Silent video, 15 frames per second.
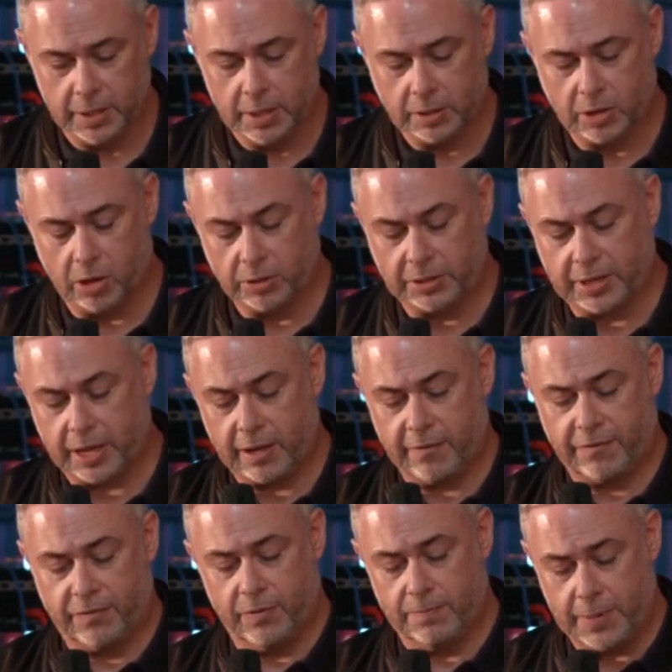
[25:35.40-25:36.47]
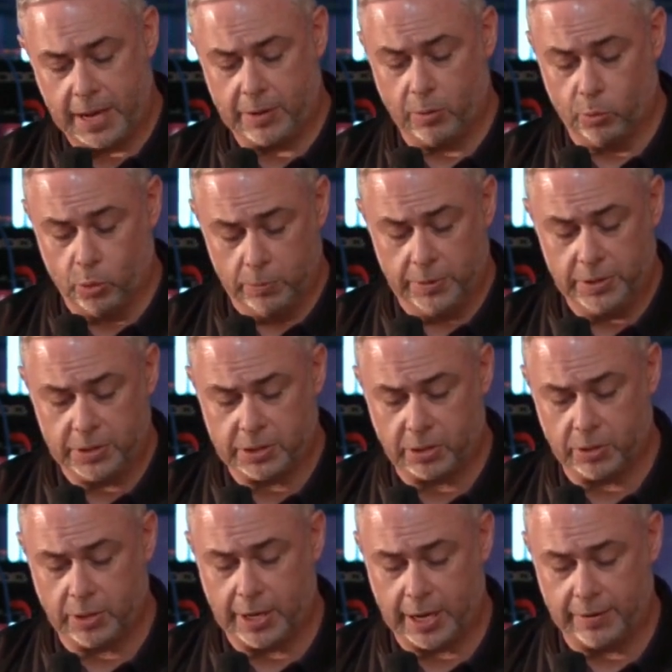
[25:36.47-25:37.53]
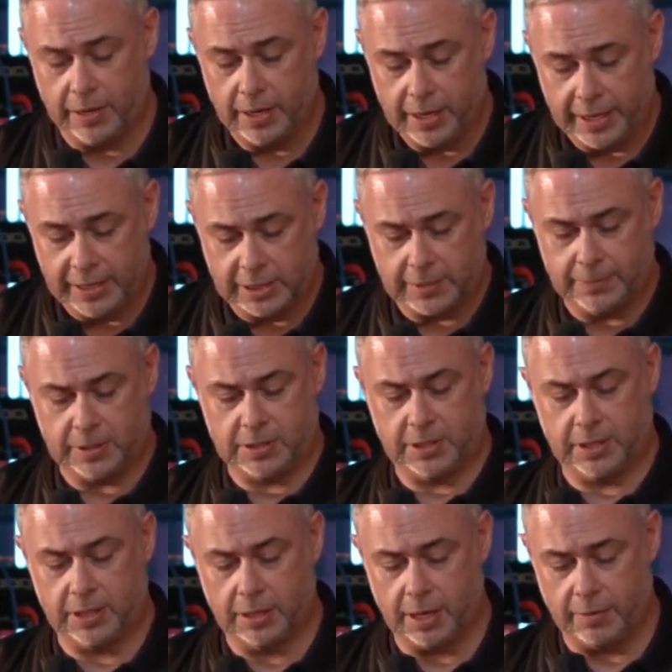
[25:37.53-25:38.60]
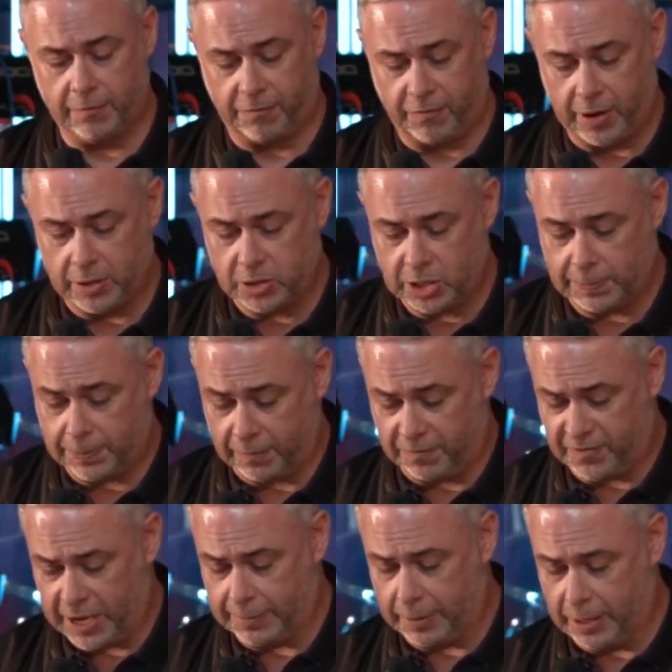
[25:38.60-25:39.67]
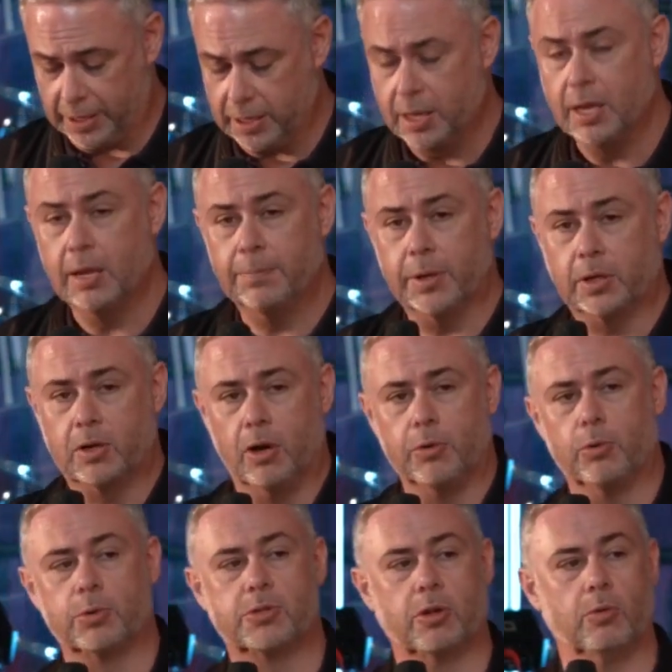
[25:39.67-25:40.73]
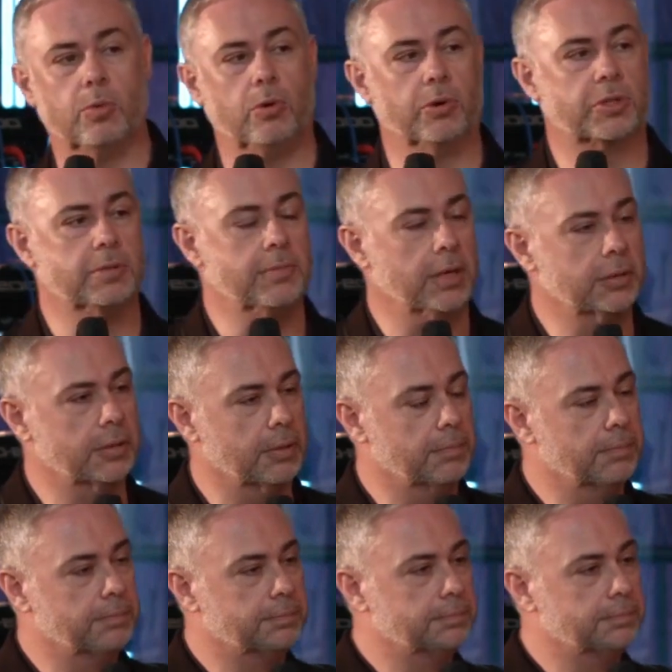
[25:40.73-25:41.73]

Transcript: God gave man a woman, so you had intimacy and friendship and family, but God also walked among them.